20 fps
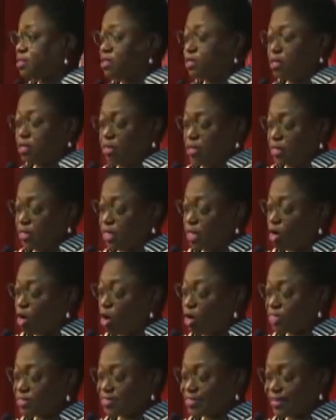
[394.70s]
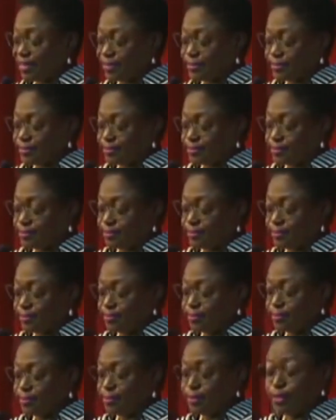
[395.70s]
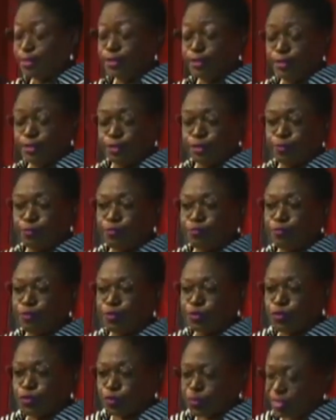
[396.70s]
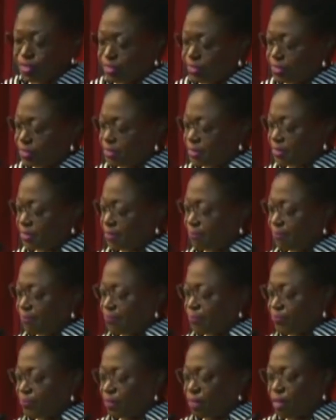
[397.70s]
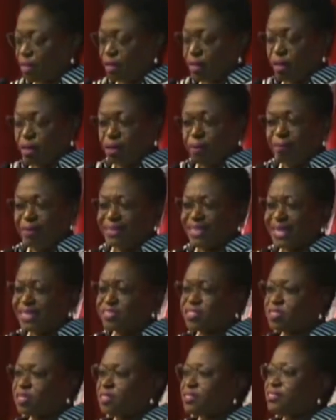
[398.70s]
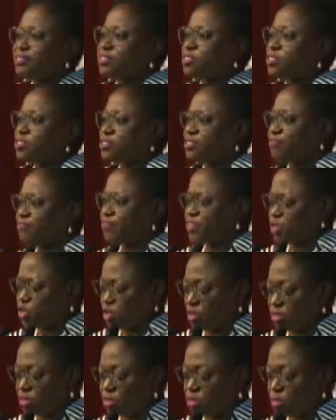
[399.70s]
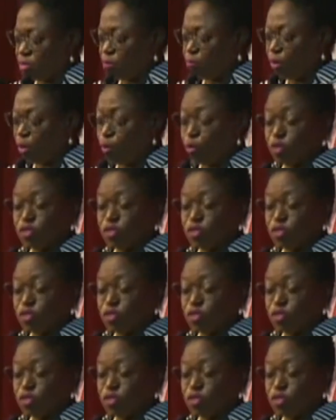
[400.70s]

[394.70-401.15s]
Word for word: the content, the learning resources. But that's not sufficient. We also